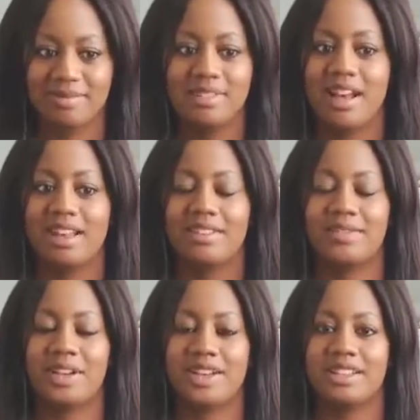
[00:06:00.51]

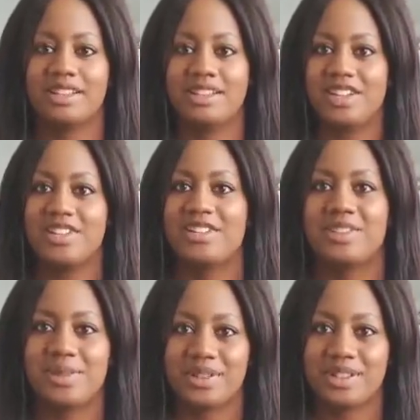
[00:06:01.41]
not very good
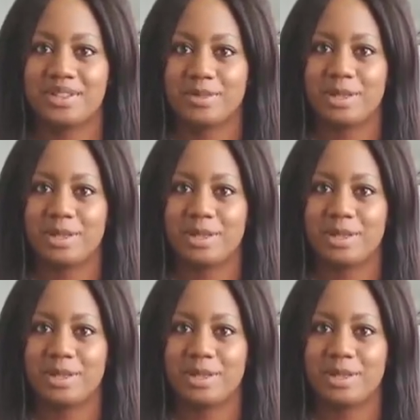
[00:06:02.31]
intentions towards other